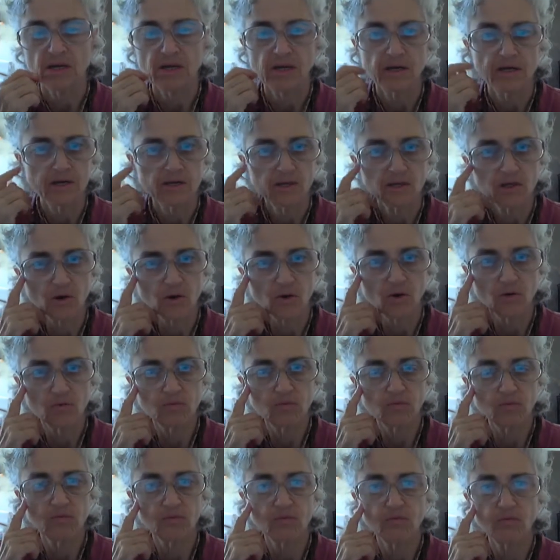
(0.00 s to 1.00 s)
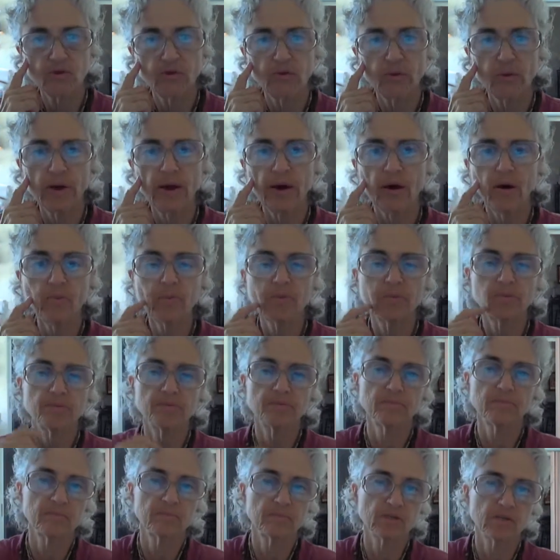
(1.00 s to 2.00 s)
So to help
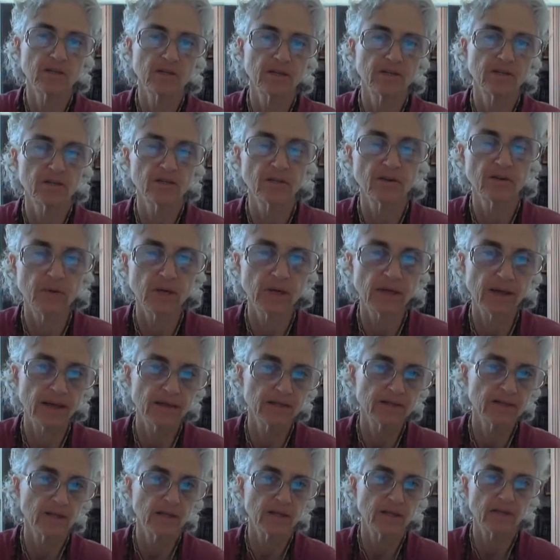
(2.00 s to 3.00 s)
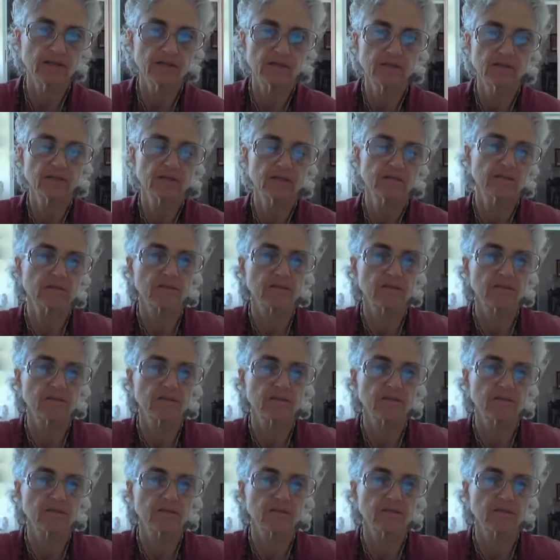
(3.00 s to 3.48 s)
such living entities,